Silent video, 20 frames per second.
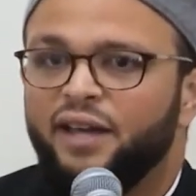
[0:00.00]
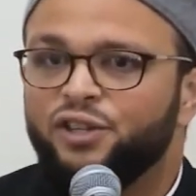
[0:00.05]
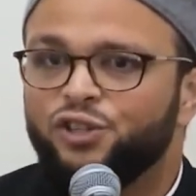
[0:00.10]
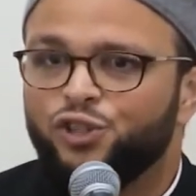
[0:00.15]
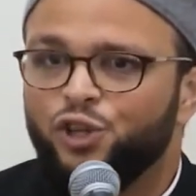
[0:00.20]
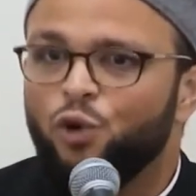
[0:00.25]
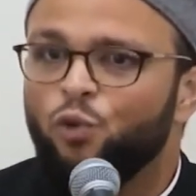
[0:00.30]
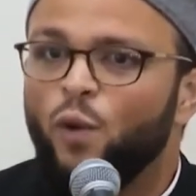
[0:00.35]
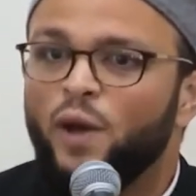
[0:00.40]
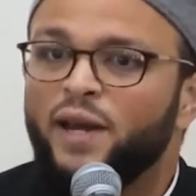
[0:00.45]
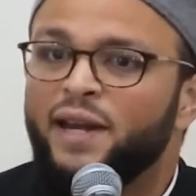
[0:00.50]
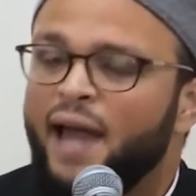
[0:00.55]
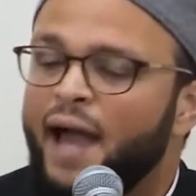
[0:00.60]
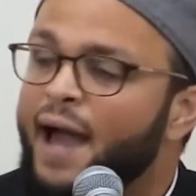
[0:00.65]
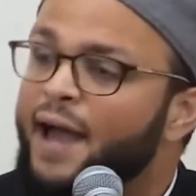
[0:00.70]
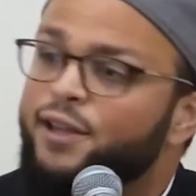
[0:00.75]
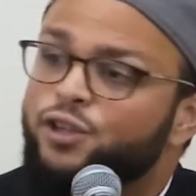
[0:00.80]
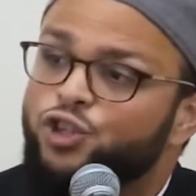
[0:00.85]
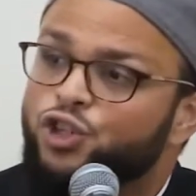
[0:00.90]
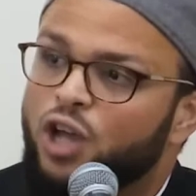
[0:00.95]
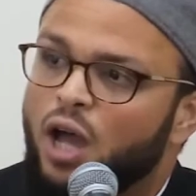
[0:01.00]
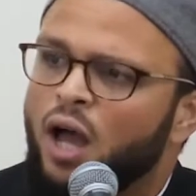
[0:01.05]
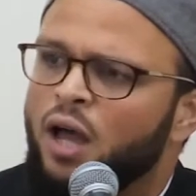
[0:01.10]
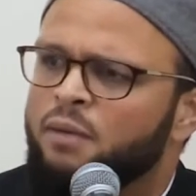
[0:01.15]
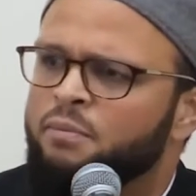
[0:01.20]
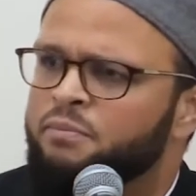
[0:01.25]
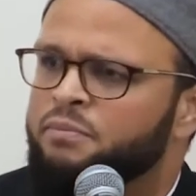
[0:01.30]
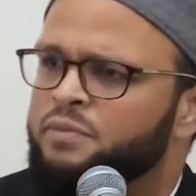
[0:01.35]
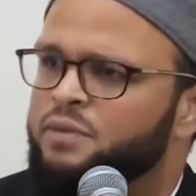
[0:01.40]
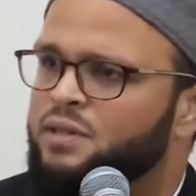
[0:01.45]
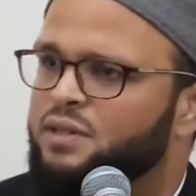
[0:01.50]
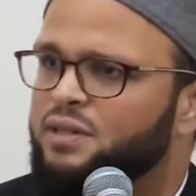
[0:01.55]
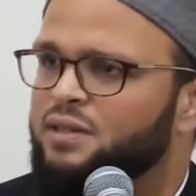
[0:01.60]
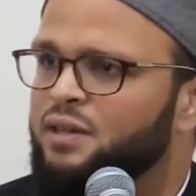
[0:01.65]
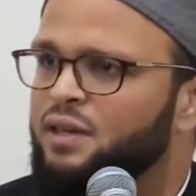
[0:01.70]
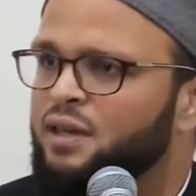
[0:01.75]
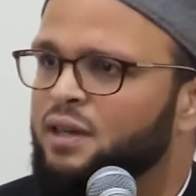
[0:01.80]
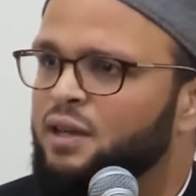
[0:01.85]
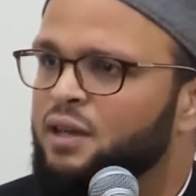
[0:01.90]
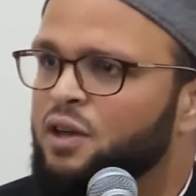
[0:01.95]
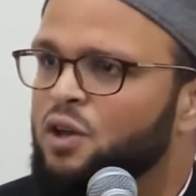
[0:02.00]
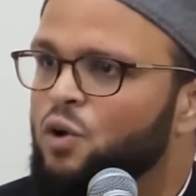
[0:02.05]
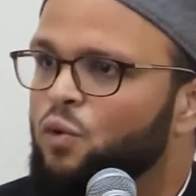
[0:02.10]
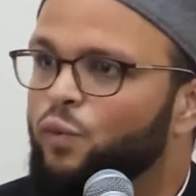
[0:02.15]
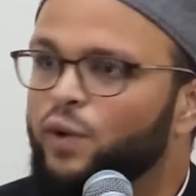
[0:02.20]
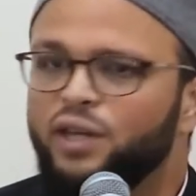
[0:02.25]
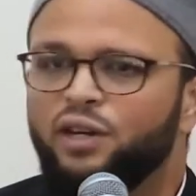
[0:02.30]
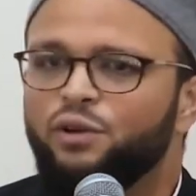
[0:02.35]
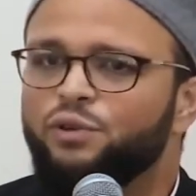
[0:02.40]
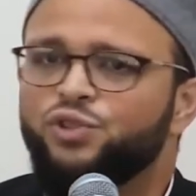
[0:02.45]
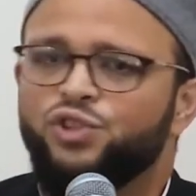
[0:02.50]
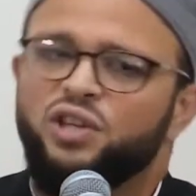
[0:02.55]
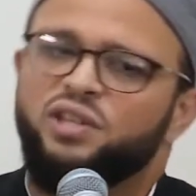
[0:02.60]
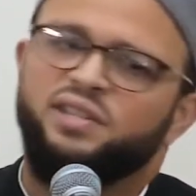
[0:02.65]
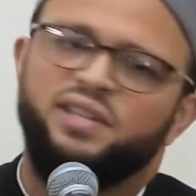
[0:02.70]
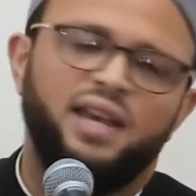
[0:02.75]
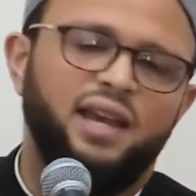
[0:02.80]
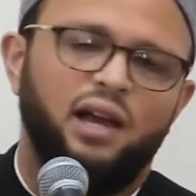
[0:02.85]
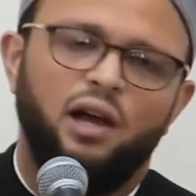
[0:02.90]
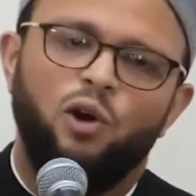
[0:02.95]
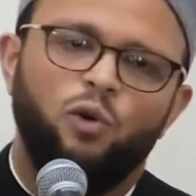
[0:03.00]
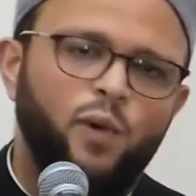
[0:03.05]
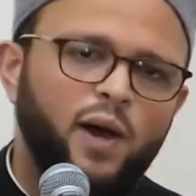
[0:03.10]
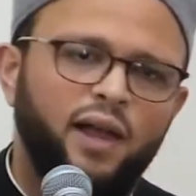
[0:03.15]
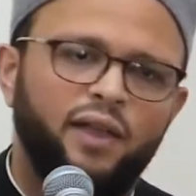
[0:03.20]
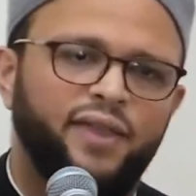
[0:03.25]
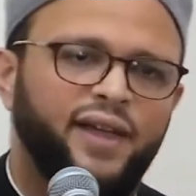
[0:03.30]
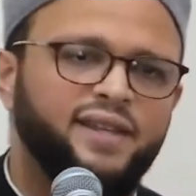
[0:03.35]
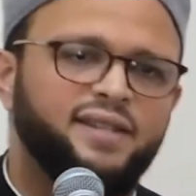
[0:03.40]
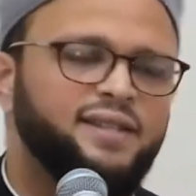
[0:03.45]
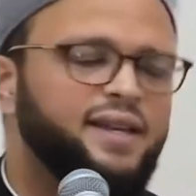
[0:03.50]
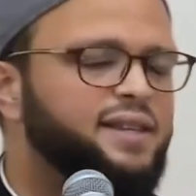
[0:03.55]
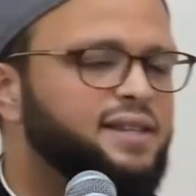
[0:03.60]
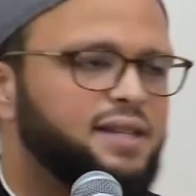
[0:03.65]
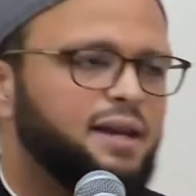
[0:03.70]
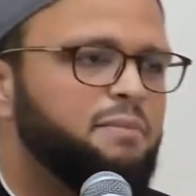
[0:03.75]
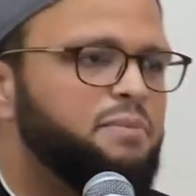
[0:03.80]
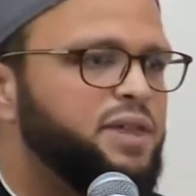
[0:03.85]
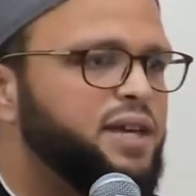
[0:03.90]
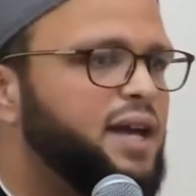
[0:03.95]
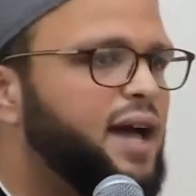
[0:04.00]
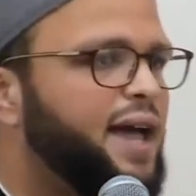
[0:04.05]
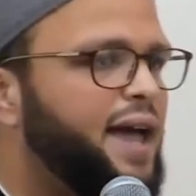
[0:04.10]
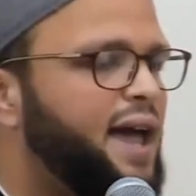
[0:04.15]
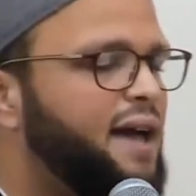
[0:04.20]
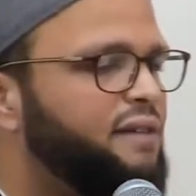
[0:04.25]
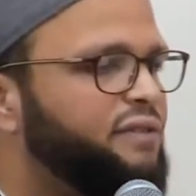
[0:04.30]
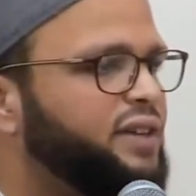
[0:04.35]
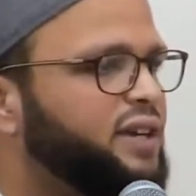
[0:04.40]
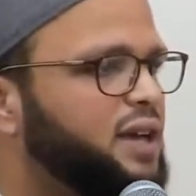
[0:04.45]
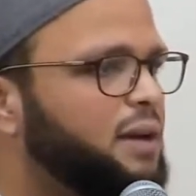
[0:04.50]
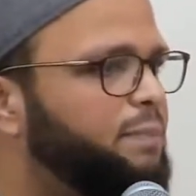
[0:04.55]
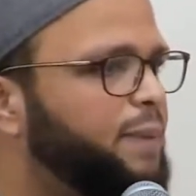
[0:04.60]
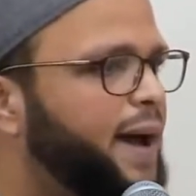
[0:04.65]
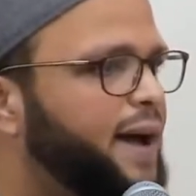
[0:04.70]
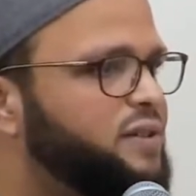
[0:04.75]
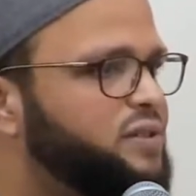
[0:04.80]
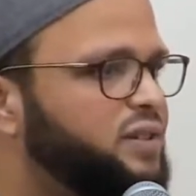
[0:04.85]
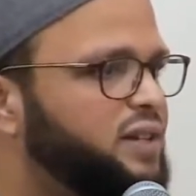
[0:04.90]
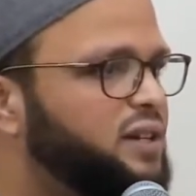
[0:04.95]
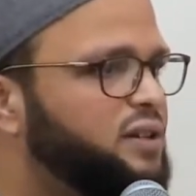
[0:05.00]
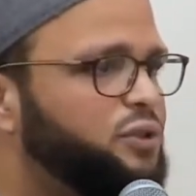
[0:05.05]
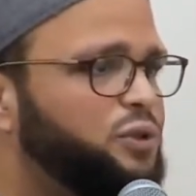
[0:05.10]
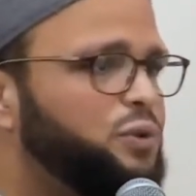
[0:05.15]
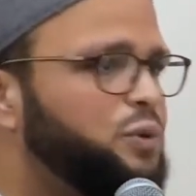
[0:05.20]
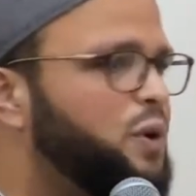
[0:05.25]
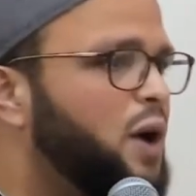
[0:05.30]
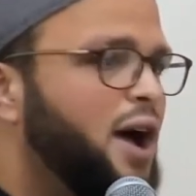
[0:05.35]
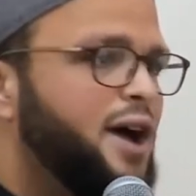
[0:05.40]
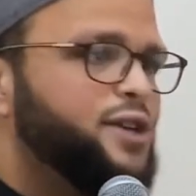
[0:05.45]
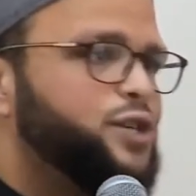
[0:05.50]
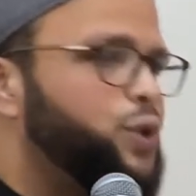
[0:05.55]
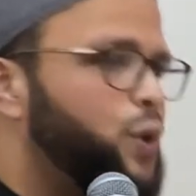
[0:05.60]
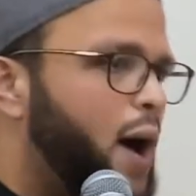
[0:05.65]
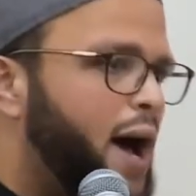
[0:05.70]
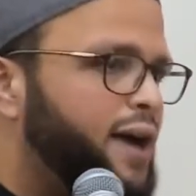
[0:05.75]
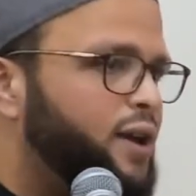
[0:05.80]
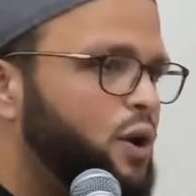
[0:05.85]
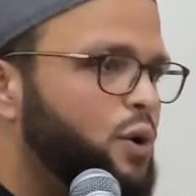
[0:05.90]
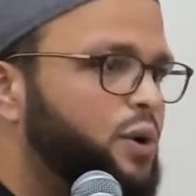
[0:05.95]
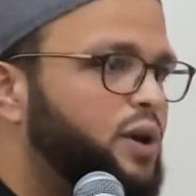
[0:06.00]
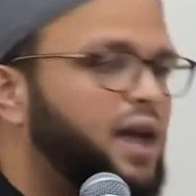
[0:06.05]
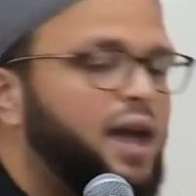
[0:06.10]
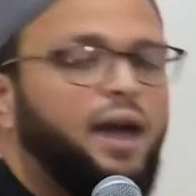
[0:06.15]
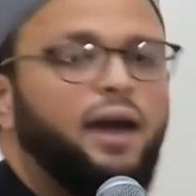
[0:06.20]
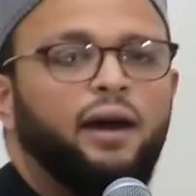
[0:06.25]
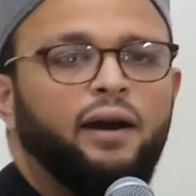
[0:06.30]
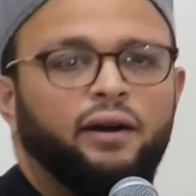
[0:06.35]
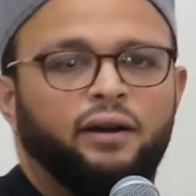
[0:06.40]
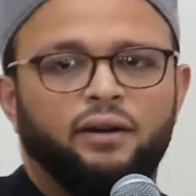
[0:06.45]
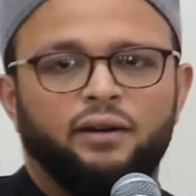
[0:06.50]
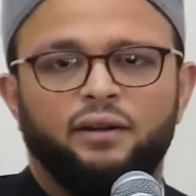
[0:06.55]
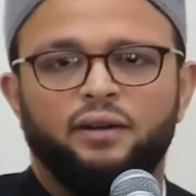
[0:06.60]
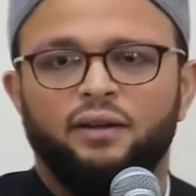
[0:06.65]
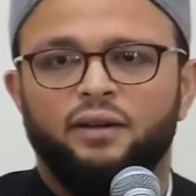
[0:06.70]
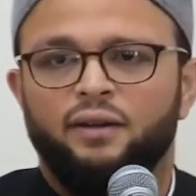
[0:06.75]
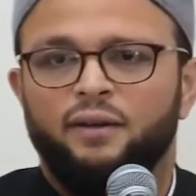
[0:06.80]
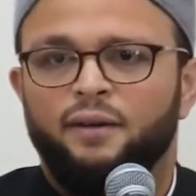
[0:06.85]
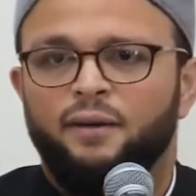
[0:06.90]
And so when Hajj comes, we don't just say, oh, well, that's not something I have the capacity to do, so I don't care.